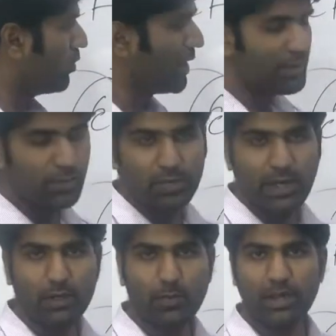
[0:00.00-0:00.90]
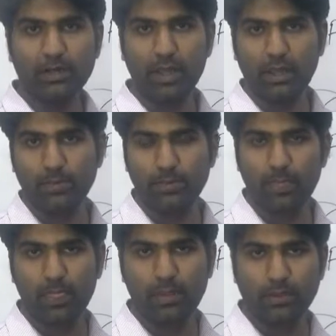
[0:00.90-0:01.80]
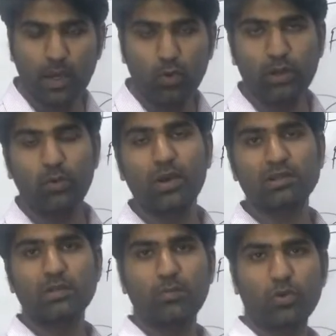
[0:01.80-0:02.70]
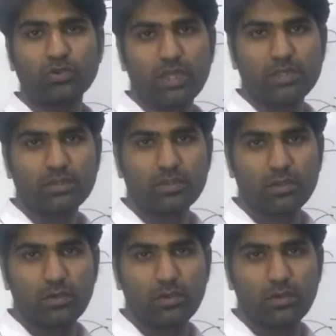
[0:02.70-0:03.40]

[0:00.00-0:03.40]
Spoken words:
multiplied by 10. Now reverse the process.